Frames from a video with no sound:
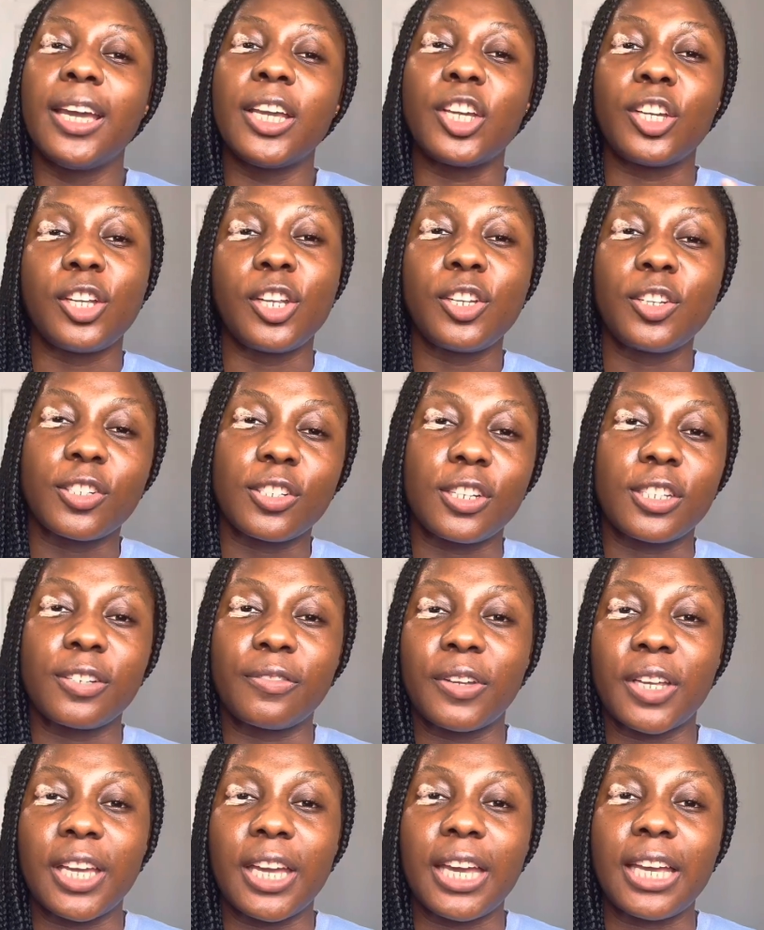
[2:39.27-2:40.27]
You need your
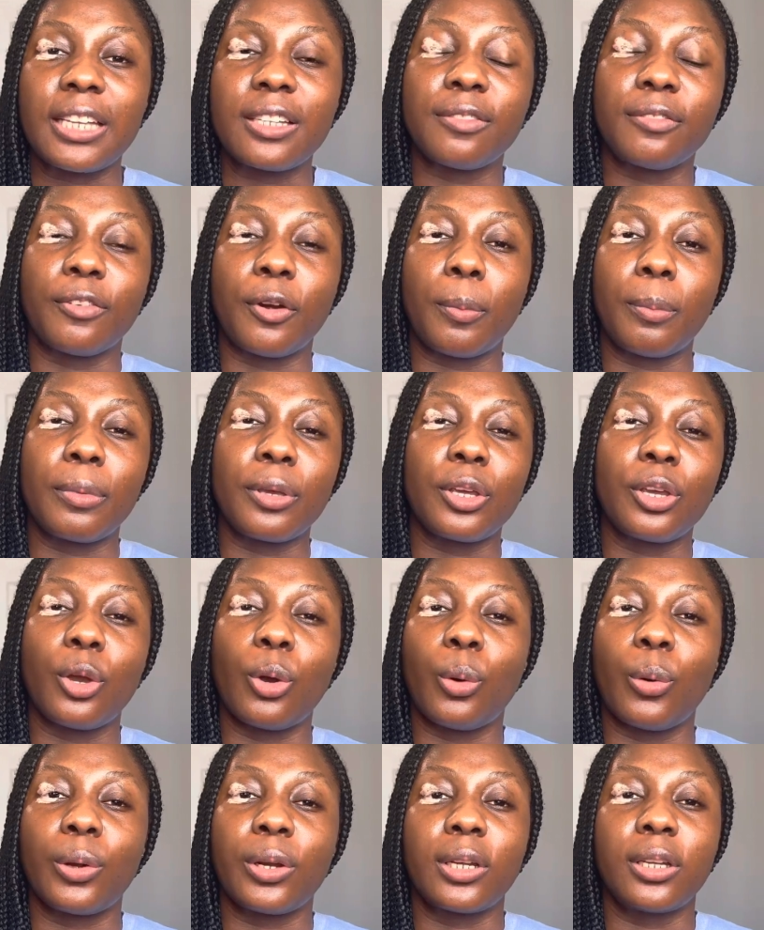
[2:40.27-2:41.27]
certificate from
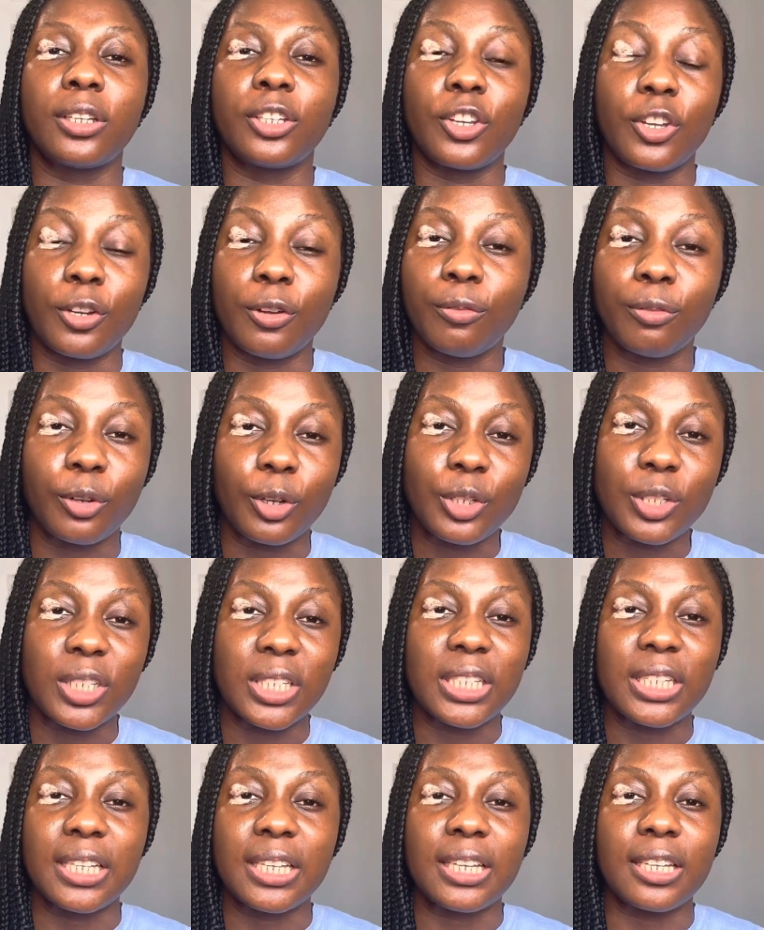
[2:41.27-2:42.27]
your
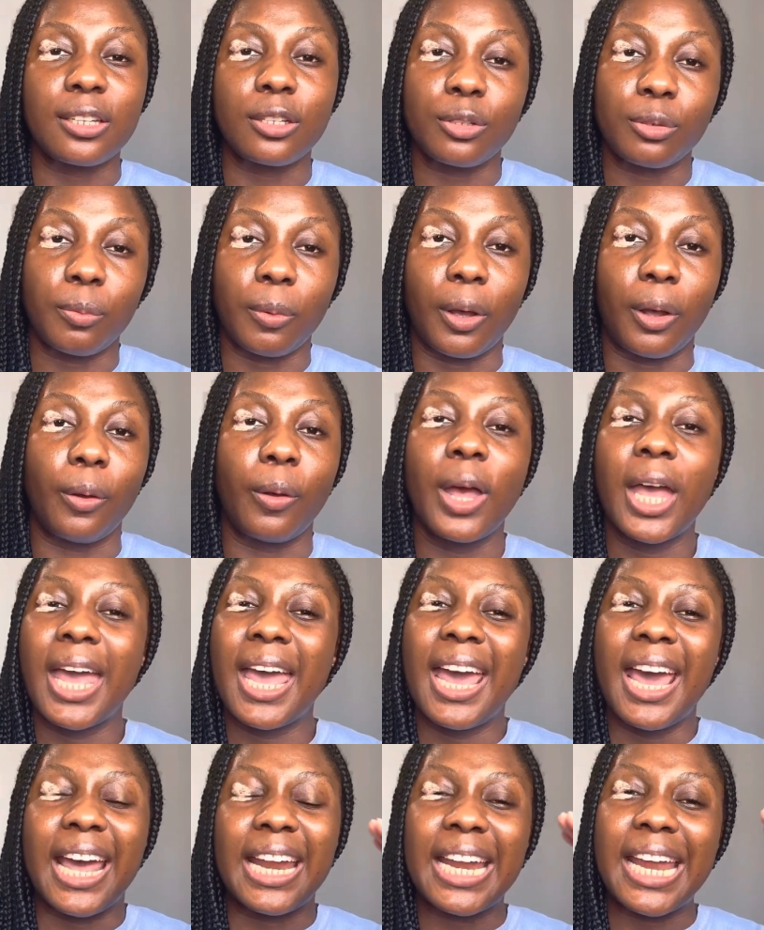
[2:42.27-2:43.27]
university as well.
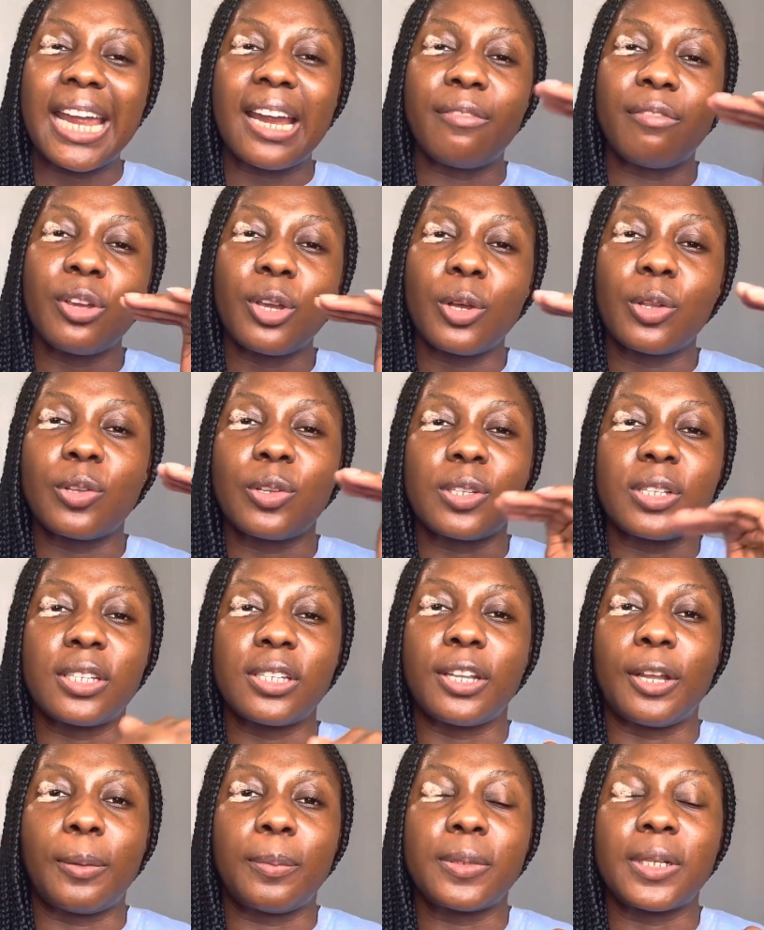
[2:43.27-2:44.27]
And every other
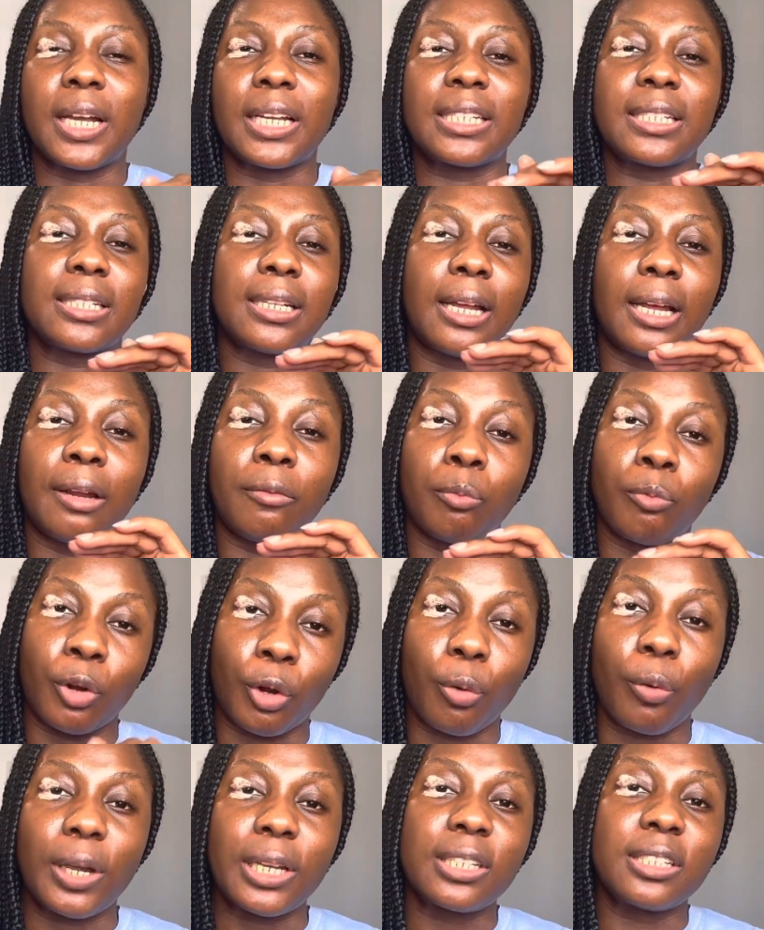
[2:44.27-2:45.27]
steps as
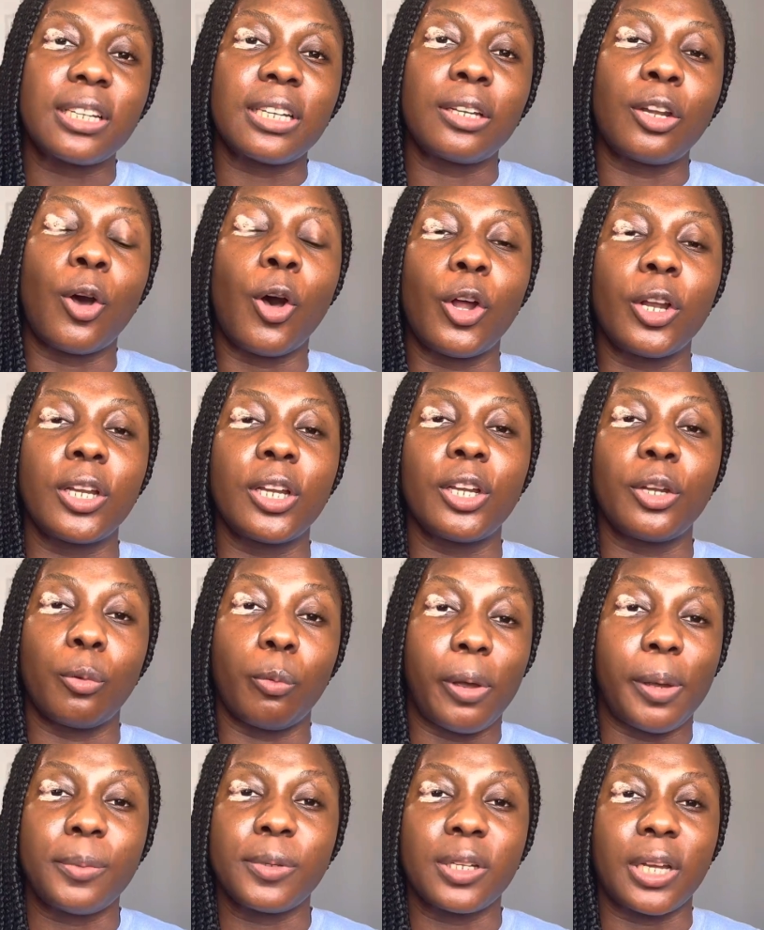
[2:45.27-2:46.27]
requested on the
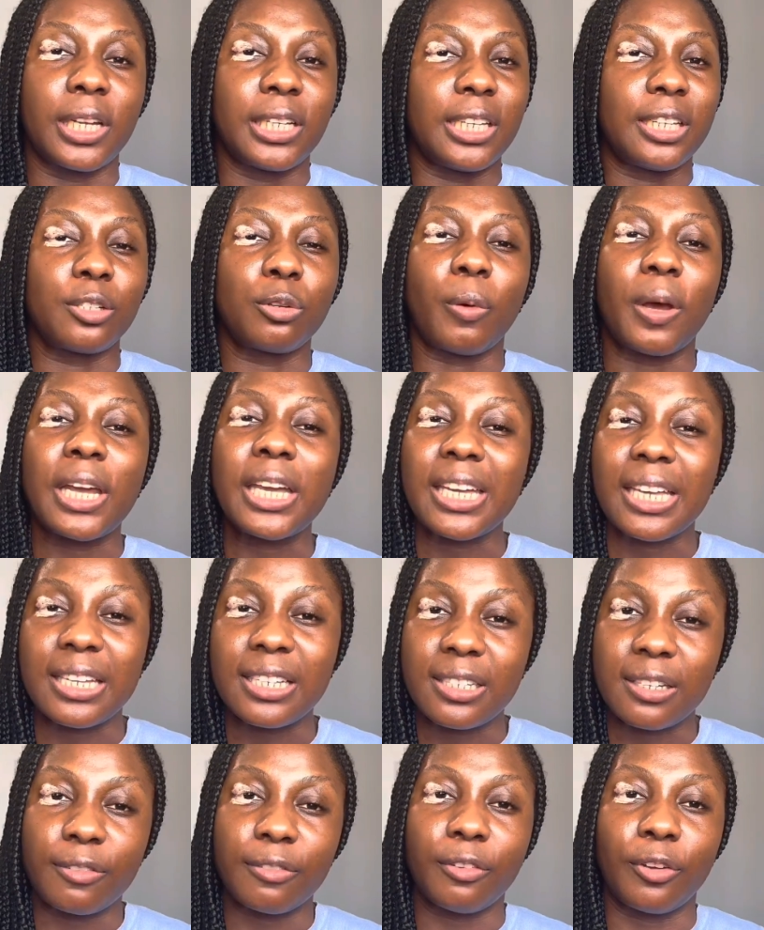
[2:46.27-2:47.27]
website is quite
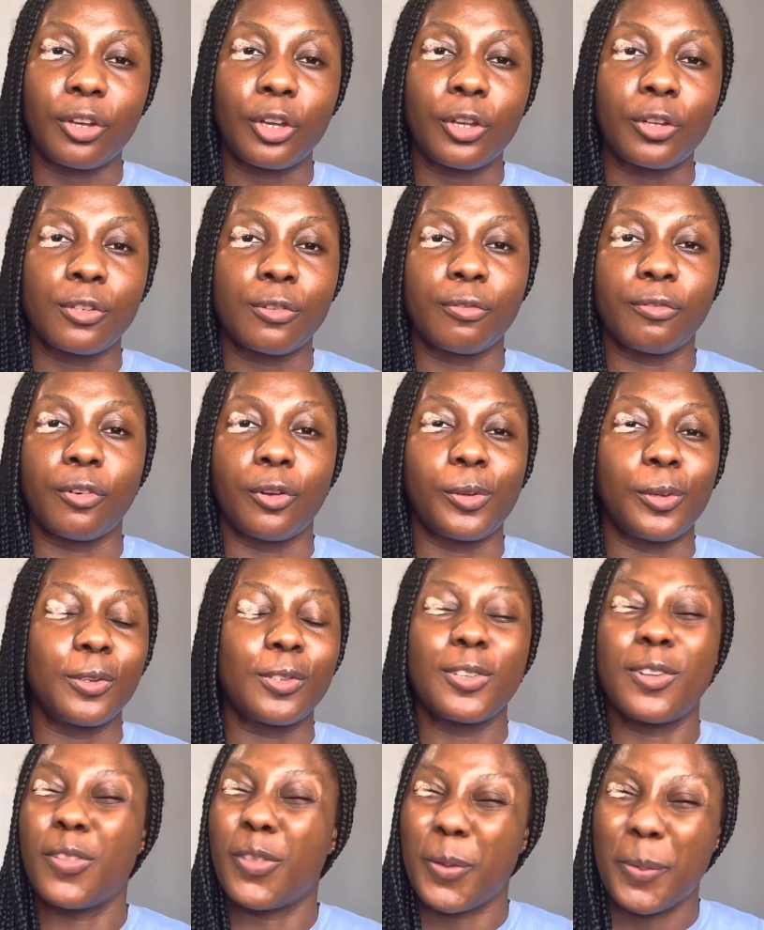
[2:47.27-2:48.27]
easy for you to follow,
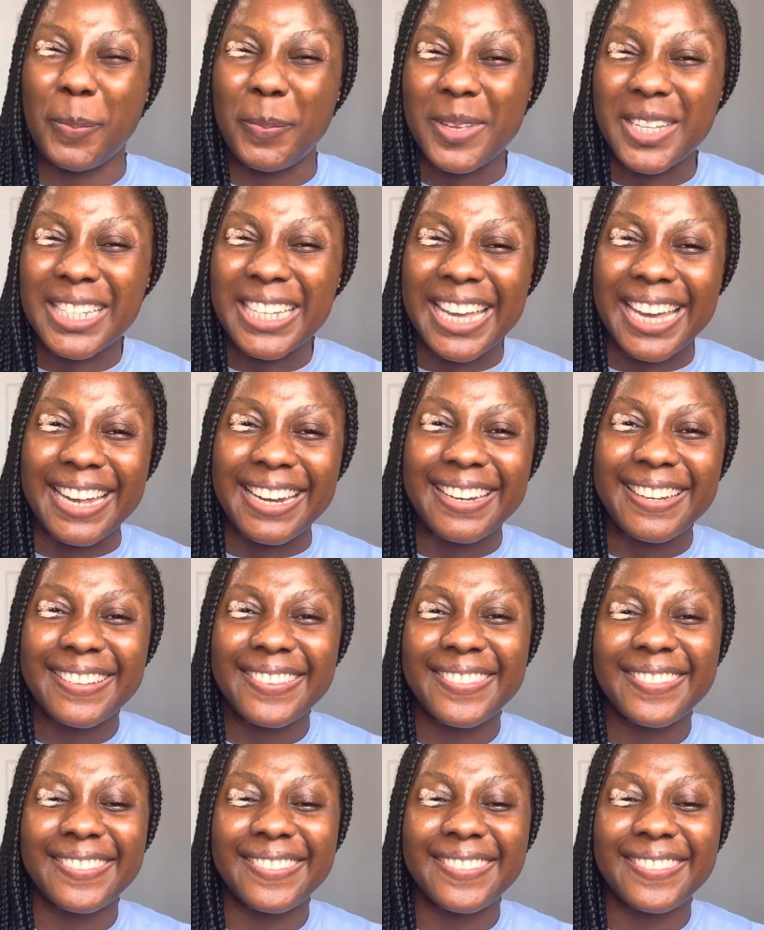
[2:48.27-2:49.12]
so don't be scared.